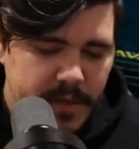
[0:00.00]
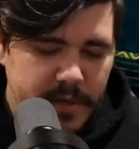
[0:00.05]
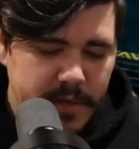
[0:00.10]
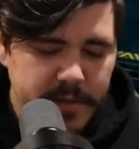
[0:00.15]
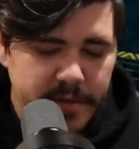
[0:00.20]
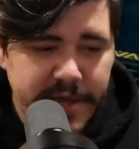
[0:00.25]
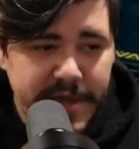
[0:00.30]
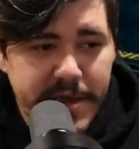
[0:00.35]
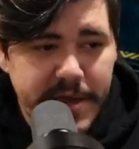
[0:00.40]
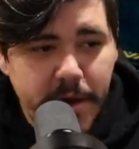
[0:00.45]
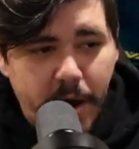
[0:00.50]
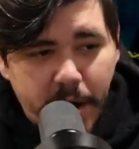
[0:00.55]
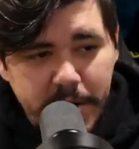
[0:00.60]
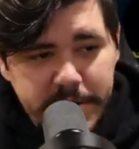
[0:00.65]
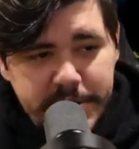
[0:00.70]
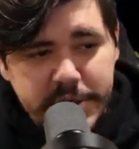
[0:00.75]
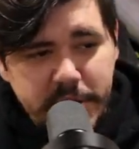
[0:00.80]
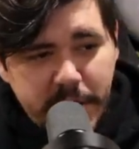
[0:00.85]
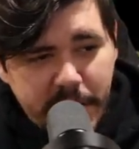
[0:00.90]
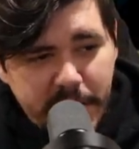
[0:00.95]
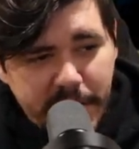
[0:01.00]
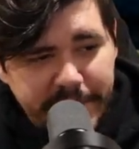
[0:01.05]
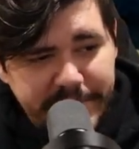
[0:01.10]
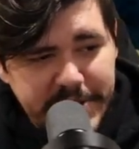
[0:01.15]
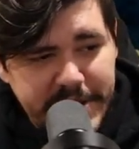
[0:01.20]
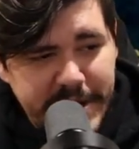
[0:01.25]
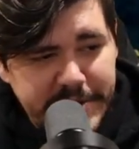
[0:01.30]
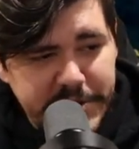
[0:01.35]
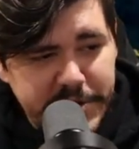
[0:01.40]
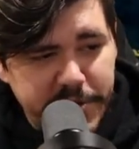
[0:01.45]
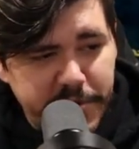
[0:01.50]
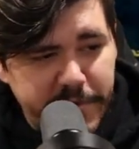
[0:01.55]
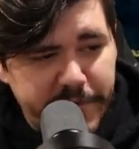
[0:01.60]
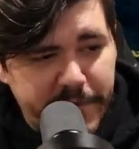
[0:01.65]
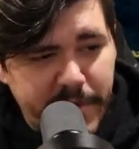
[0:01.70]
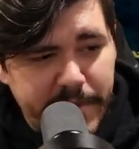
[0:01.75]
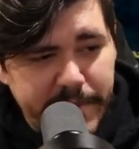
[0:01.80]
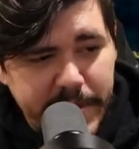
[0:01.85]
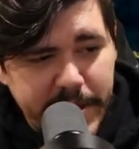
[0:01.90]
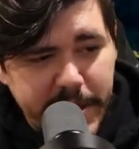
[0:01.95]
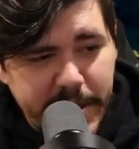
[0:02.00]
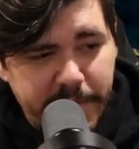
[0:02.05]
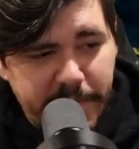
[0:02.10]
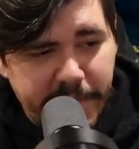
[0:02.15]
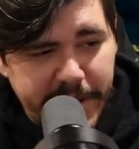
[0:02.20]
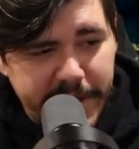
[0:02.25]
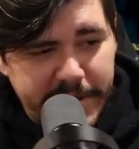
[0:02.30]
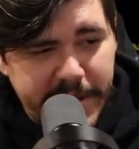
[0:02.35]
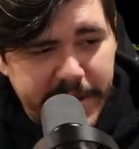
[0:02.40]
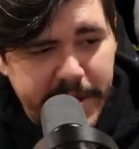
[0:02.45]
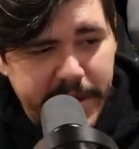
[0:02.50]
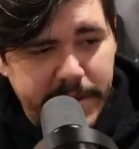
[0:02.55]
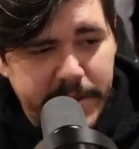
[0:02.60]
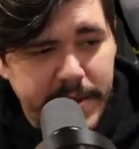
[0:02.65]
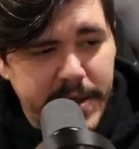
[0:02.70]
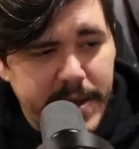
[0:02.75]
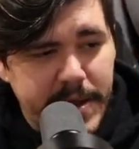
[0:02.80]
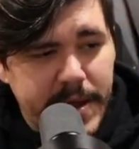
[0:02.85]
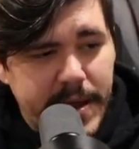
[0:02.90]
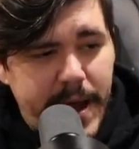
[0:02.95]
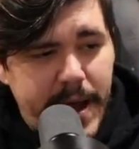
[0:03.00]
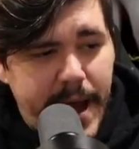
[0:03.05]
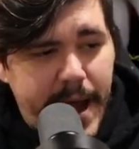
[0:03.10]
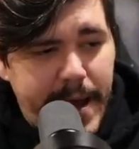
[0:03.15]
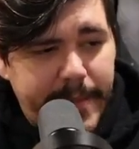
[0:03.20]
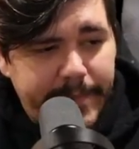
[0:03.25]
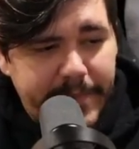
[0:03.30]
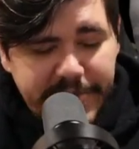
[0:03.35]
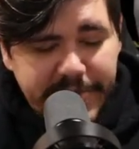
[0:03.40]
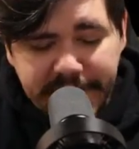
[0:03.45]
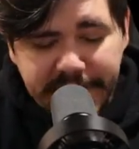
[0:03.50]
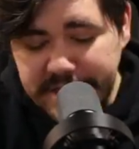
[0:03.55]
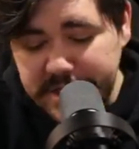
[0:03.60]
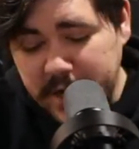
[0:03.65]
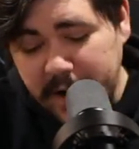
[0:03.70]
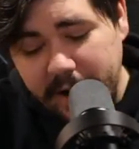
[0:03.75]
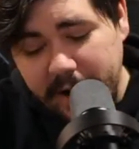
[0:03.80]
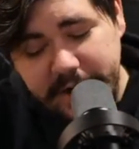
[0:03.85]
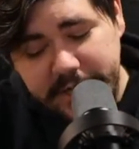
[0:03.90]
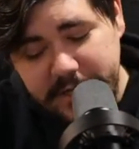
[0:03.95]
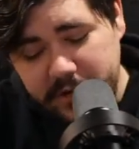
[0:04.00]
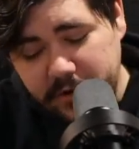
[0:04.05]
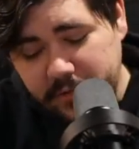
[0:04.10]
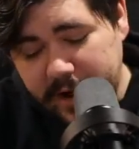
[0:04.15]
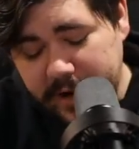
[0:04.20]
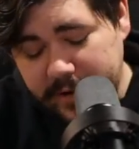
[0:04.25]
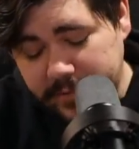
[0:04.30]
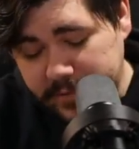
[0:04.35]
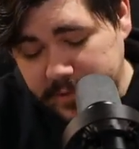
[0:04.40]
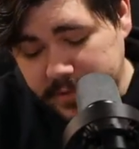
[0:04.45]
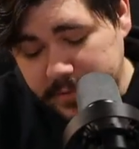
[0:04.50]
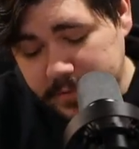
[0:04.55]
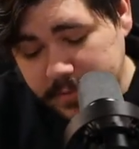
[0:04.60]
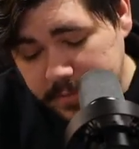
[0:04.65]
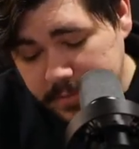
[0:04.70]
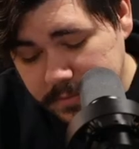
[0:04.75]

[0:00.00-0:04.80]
The all-star of set 2 for me, really, this card is incredible.